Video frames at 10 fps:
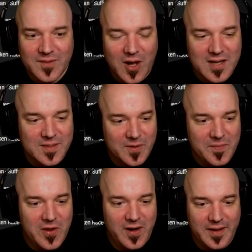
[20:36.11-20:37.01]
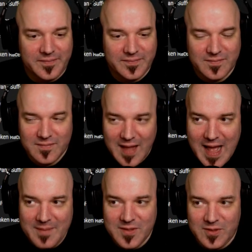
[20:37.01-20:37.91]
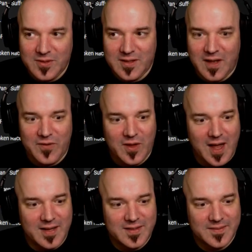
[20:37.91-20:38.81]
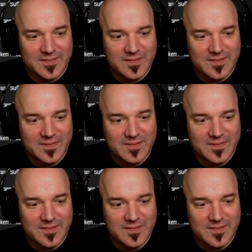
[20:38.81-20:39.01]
Awesome community. Absolutely love you guys.